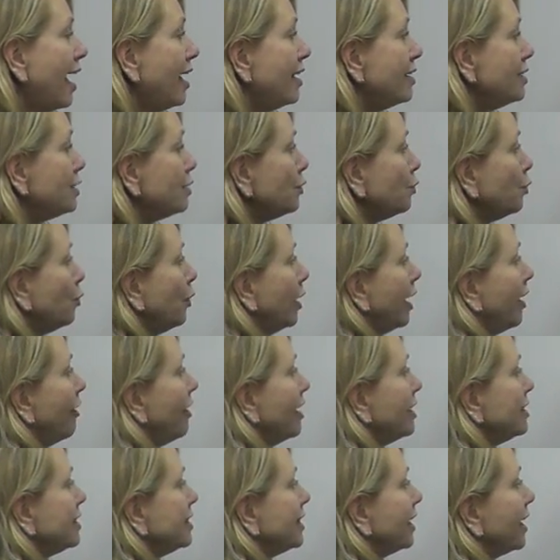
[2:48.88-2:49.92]
and
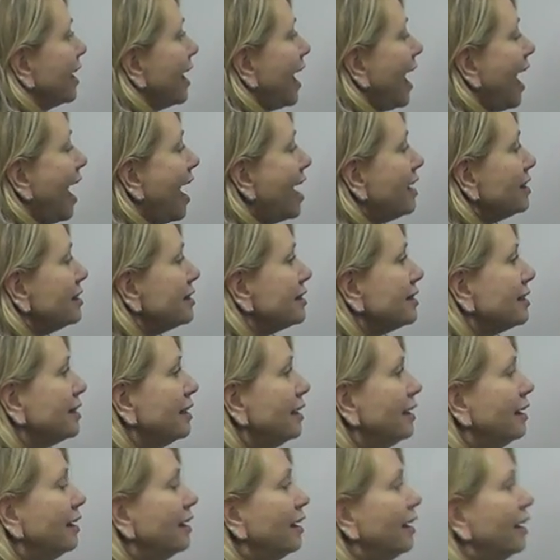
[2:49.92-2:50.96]
whereas the cat
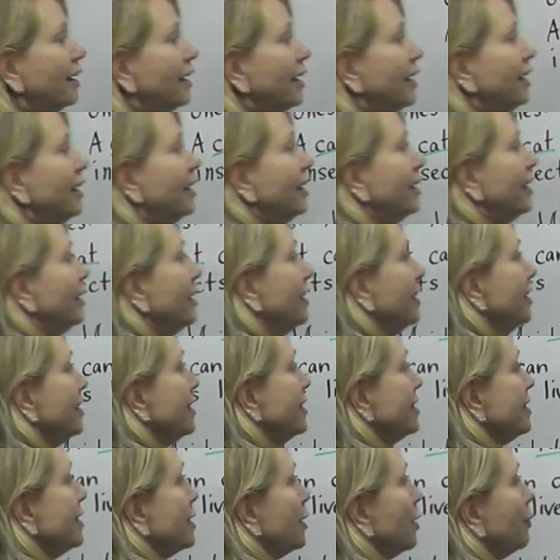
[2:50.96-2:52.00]

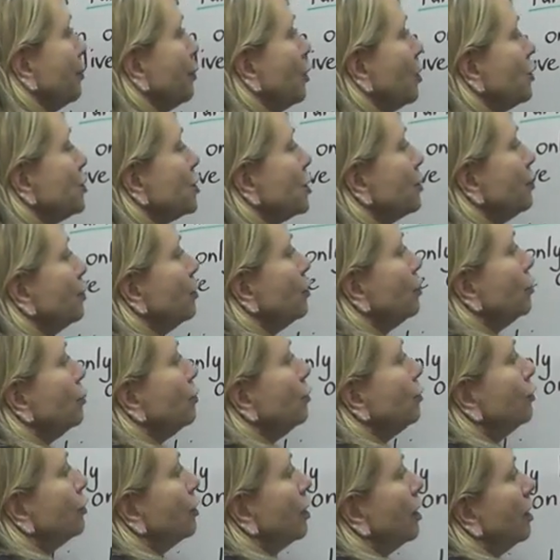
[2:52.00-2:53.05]
is
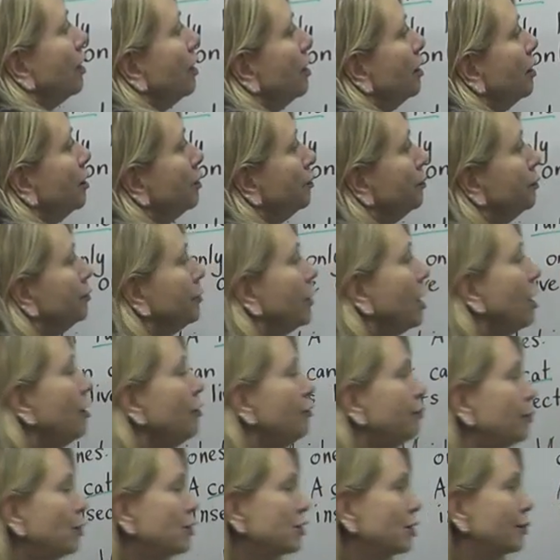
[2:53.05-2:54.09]
possible, um,
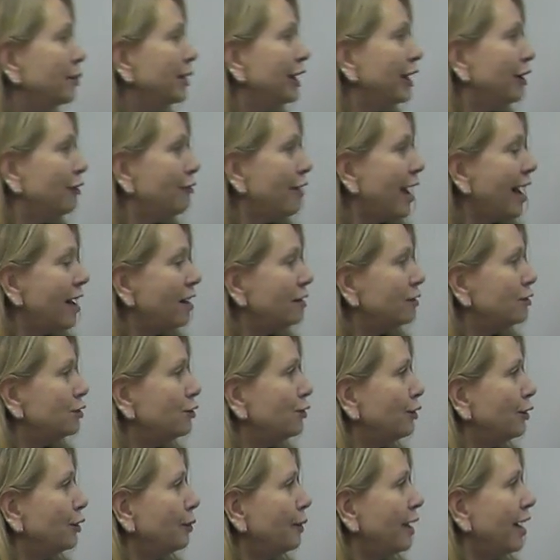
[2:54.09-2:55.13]
uh, possibly around
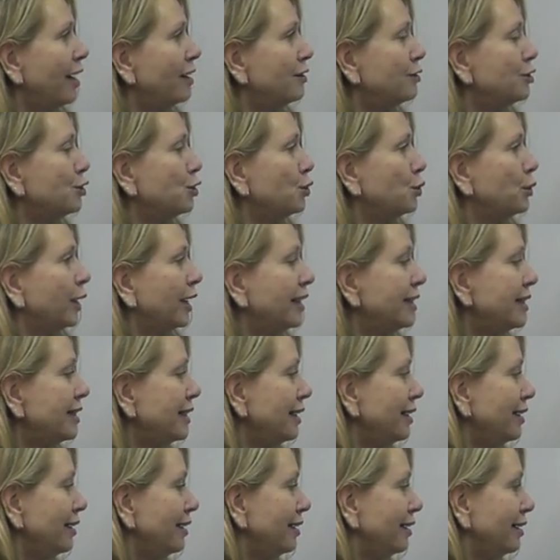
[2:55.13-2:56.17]
for about 20
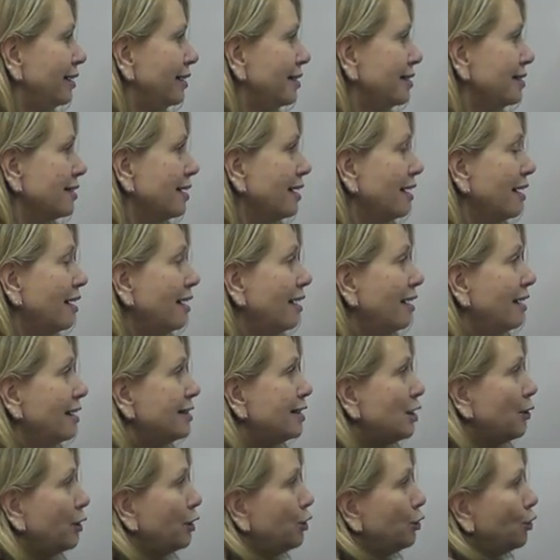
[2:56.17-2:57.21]
years.
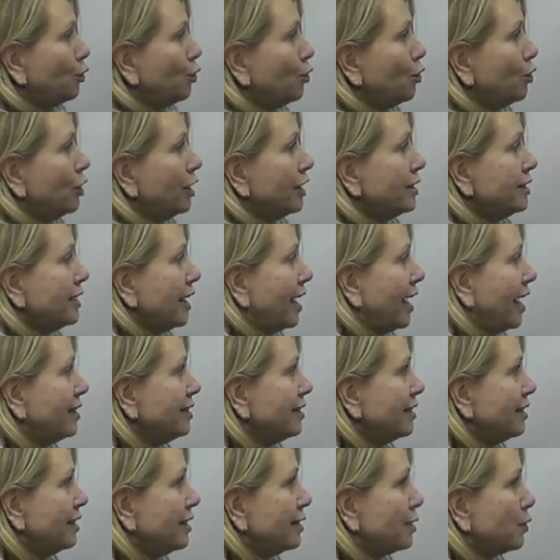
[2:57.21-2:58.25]
So in order to
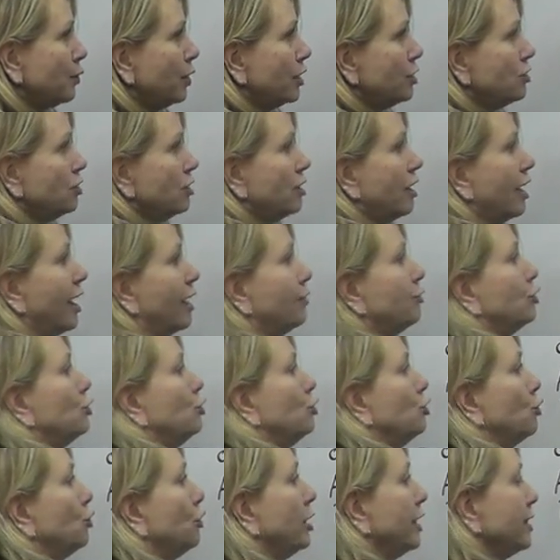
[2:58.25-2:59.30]
answer this question, I have to
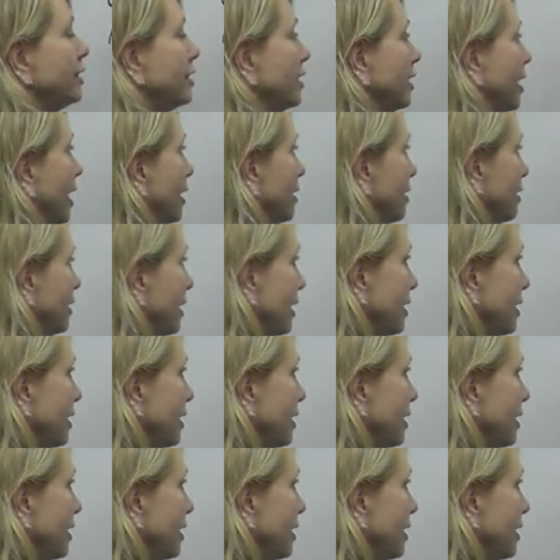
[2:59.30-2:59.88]
join together